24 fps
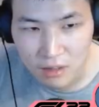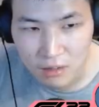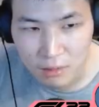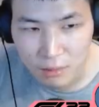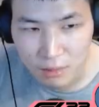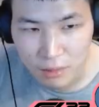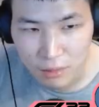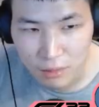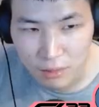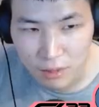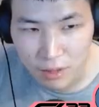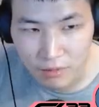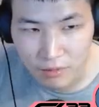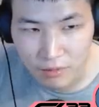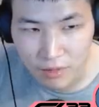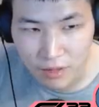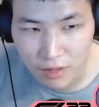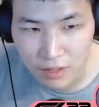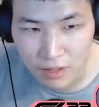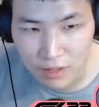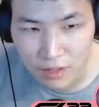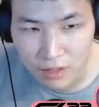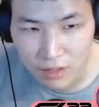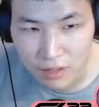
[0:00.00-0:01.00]
But whatever.
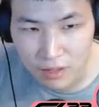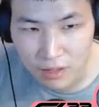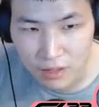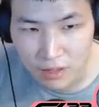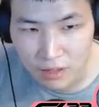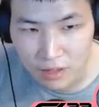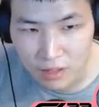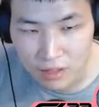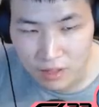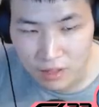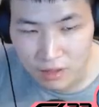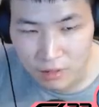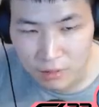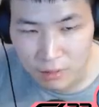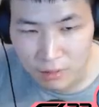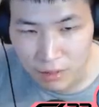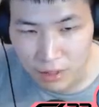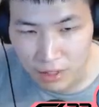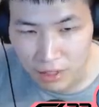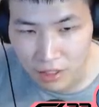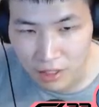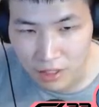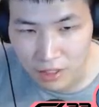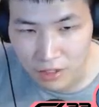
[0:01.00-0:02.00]
My
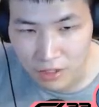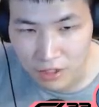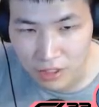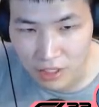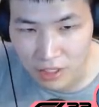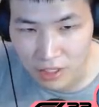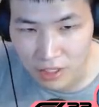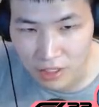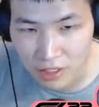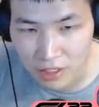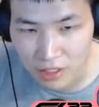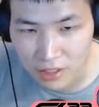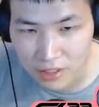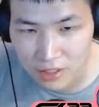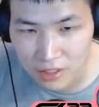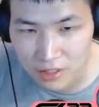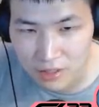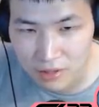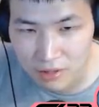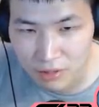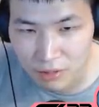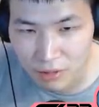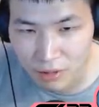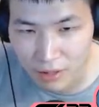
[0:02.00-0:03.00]
contract costs
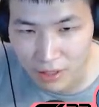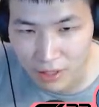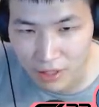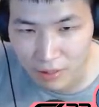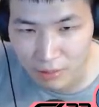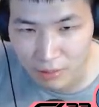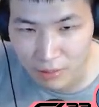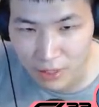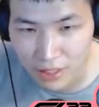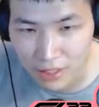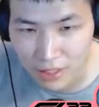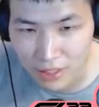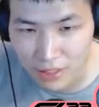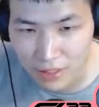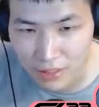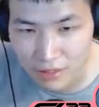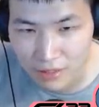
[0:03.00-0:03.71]
quite a bit,